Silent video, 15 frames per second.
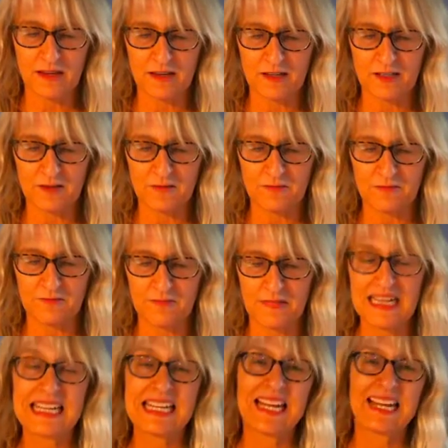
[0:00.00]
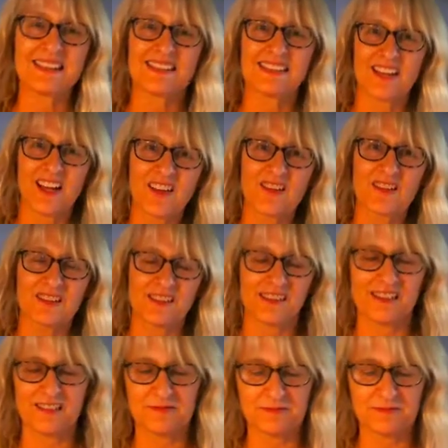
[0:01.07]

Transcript: um, against others